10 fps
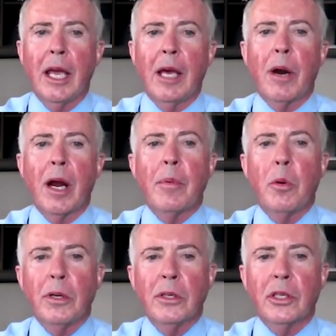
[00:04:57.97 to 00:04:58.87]
And Barbara
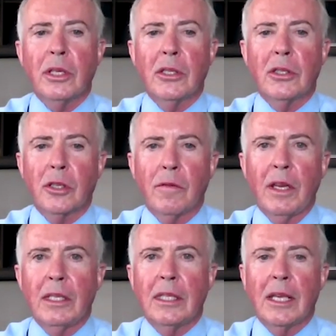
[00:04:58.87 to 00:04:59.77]
Wilson is
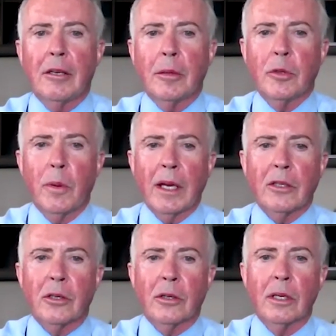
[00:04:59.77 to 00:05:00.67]
serving as the interim
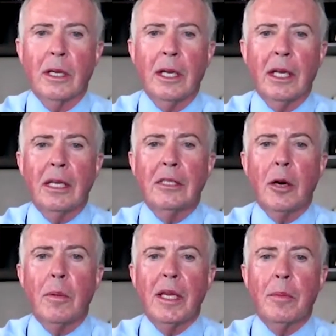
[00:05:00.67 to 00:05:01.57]
director
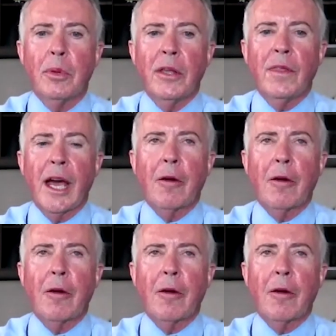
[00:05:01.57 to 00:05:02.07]
until we complete the